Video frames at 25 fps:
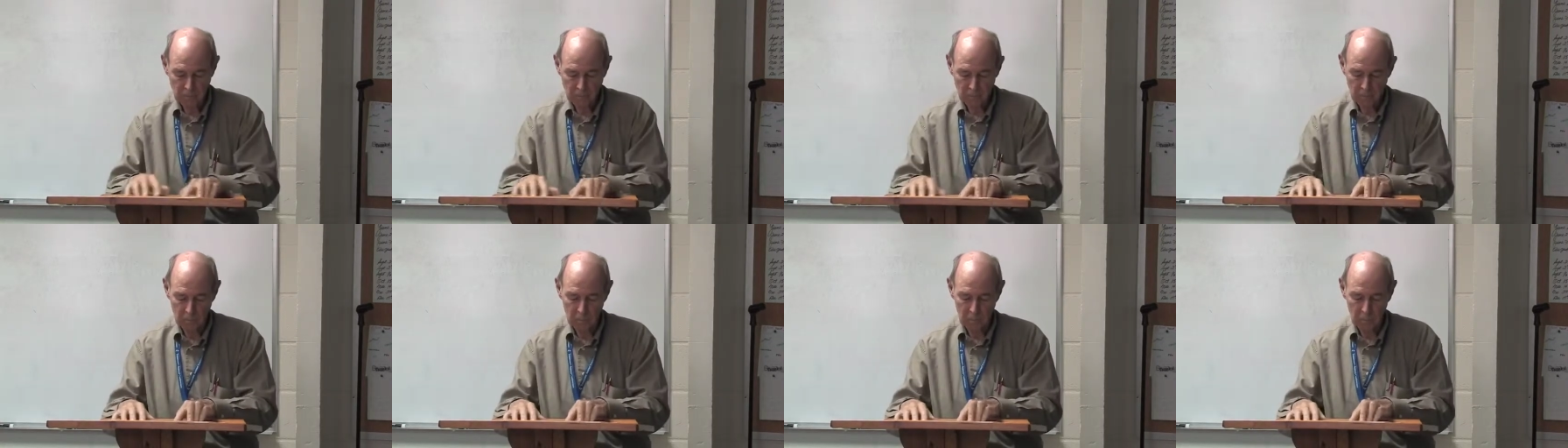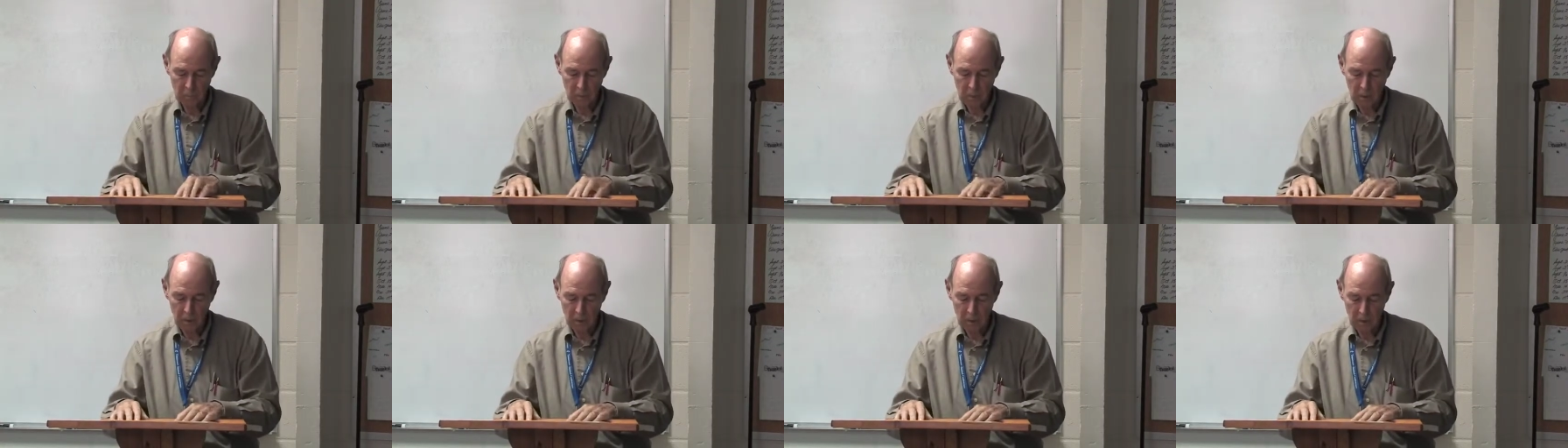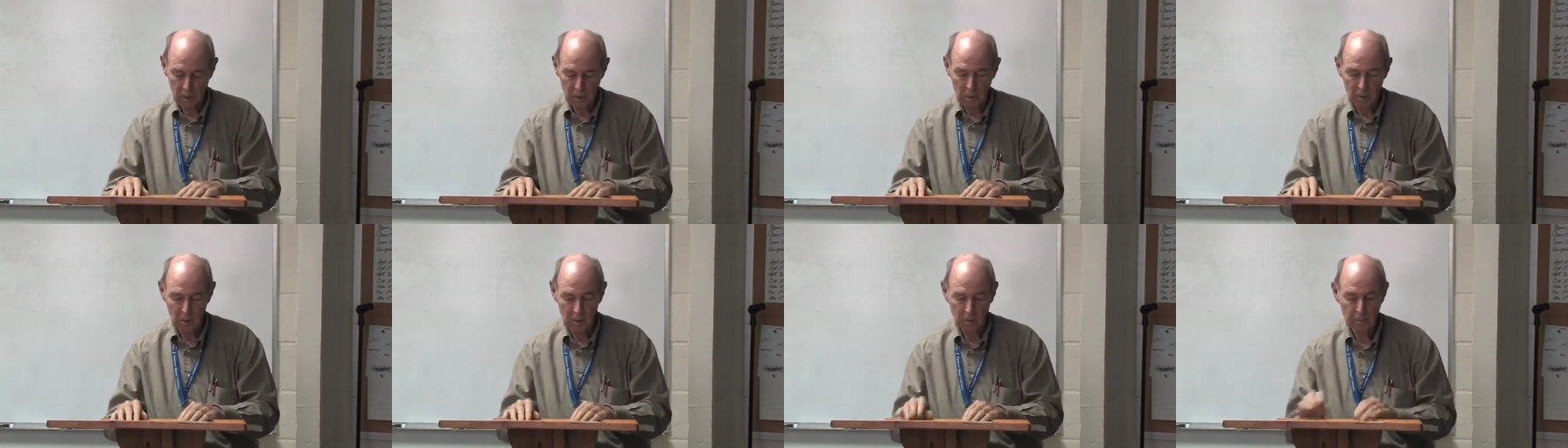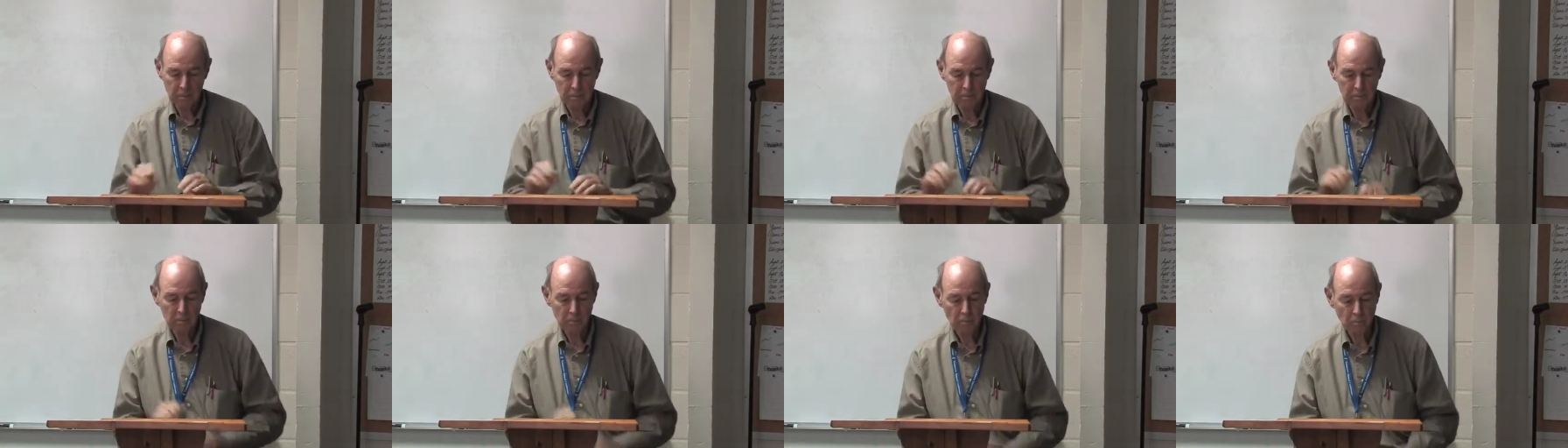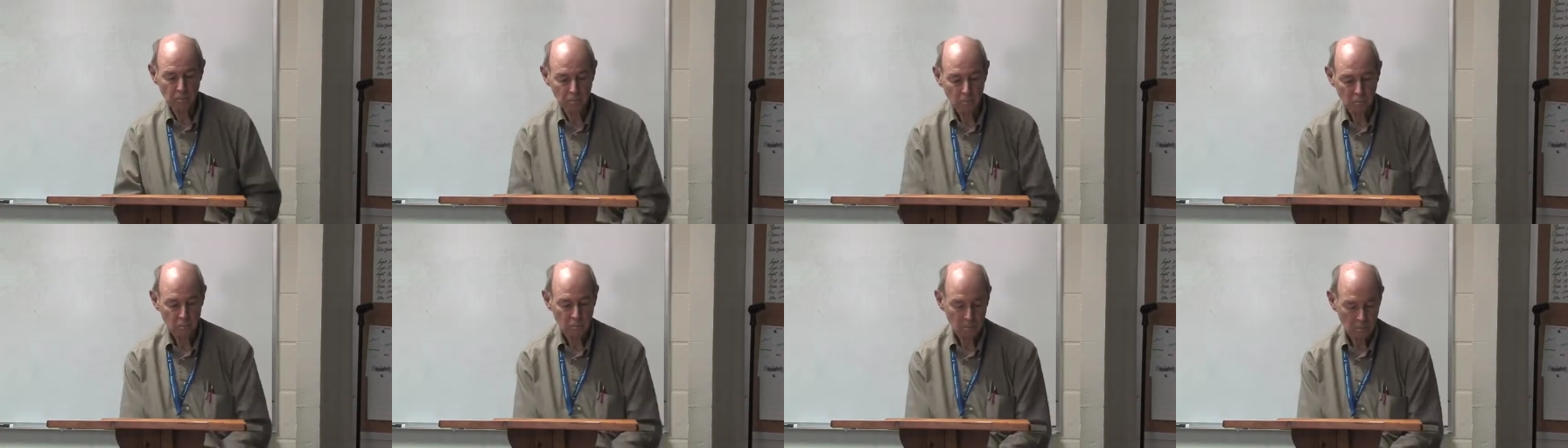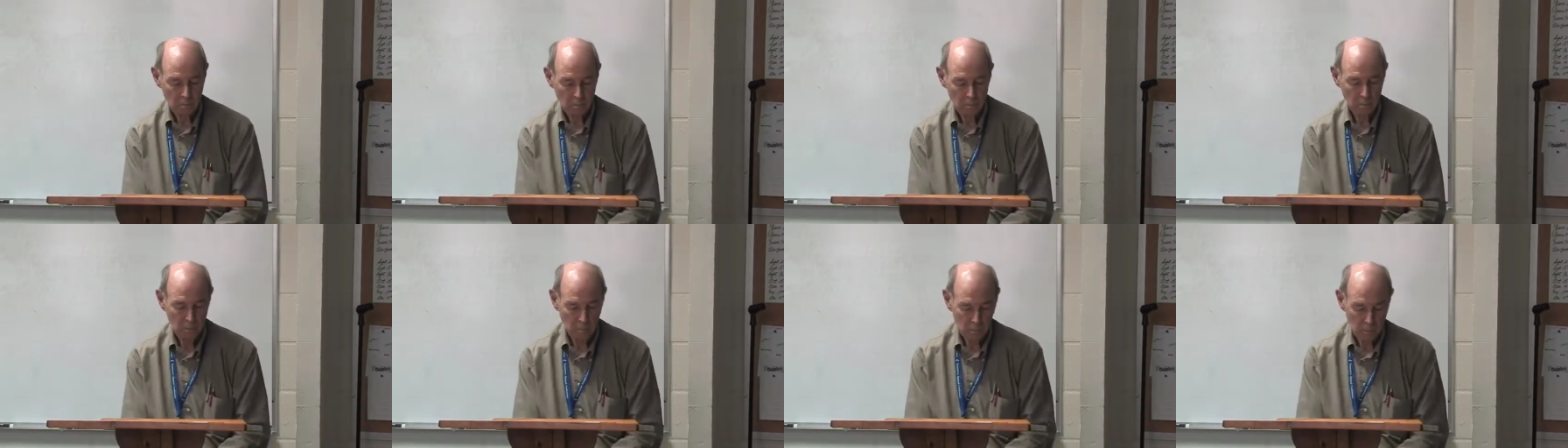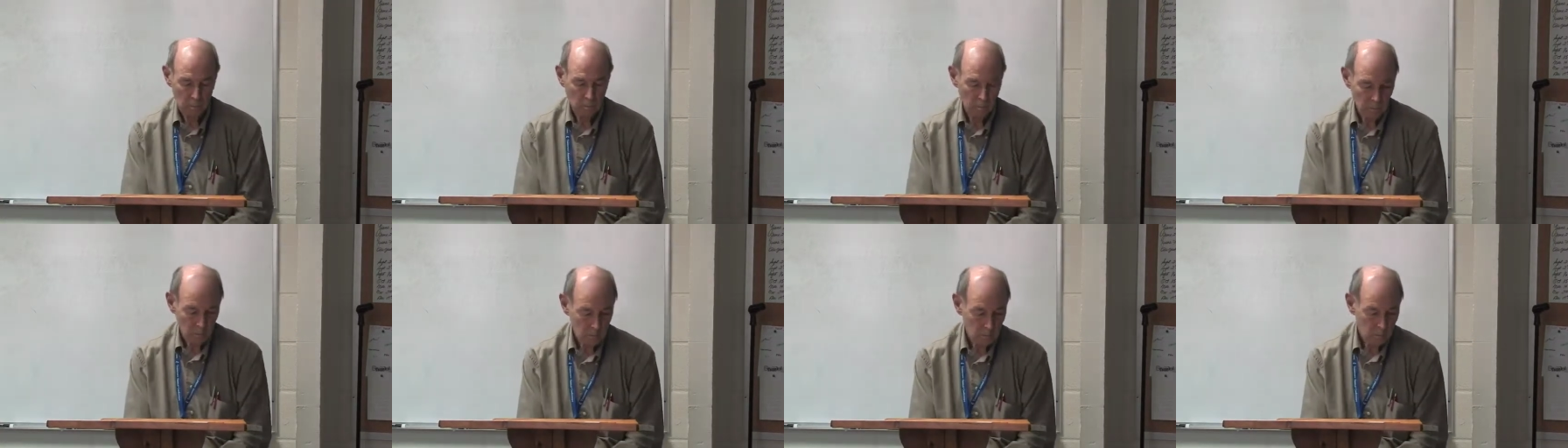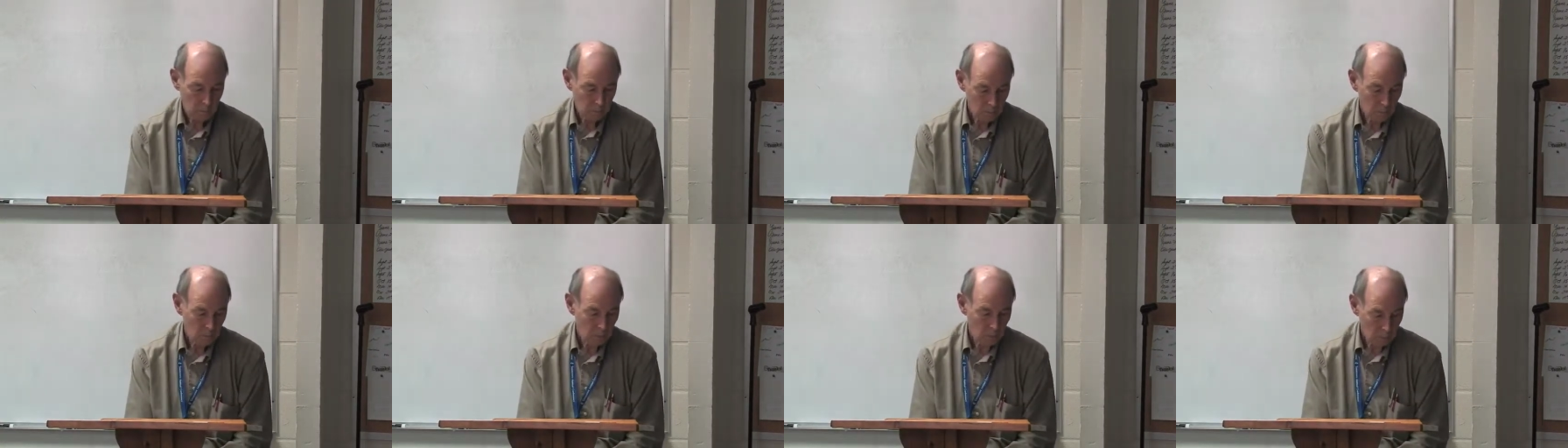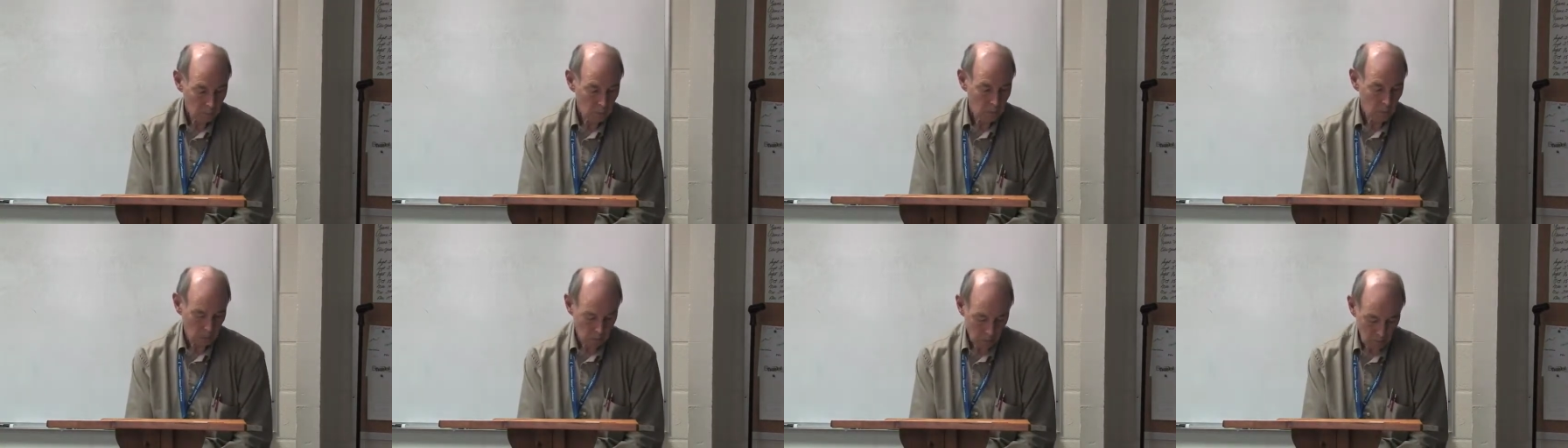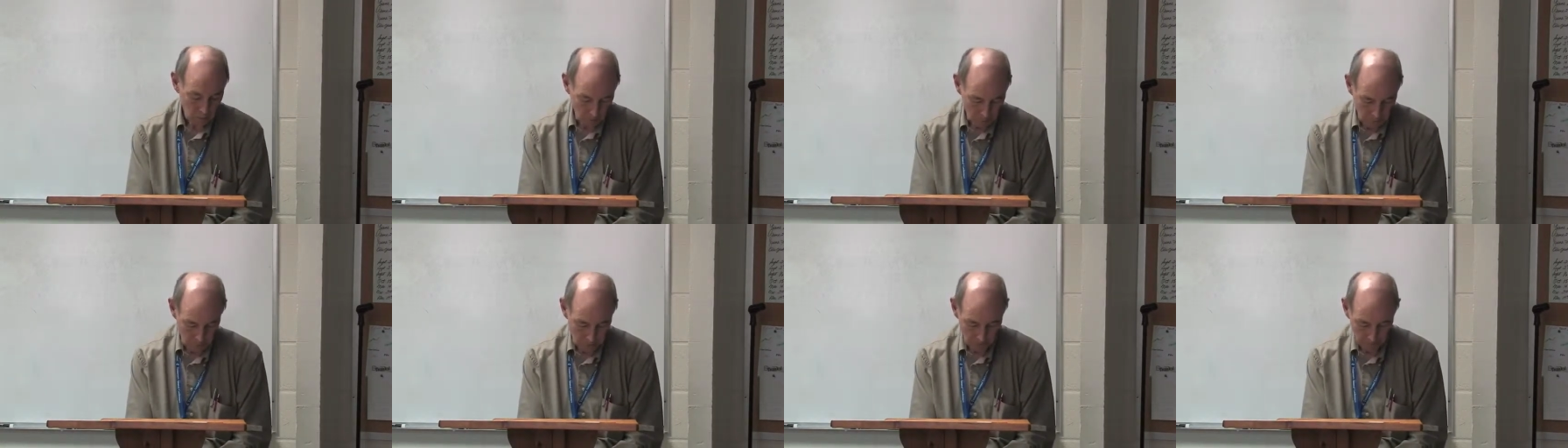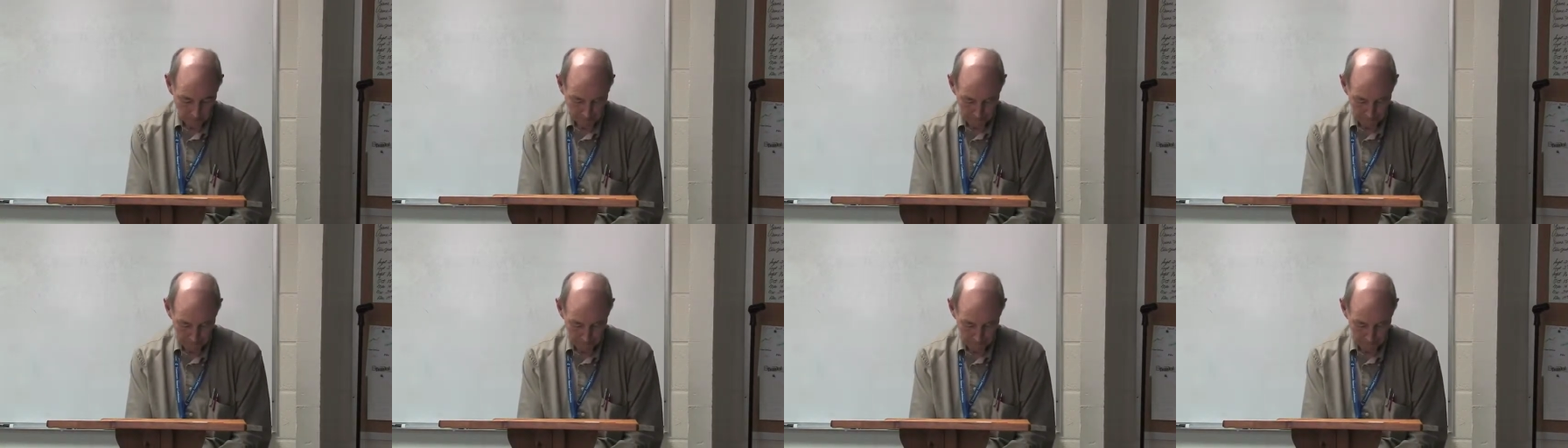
and we are a denomination with accumulation yeah.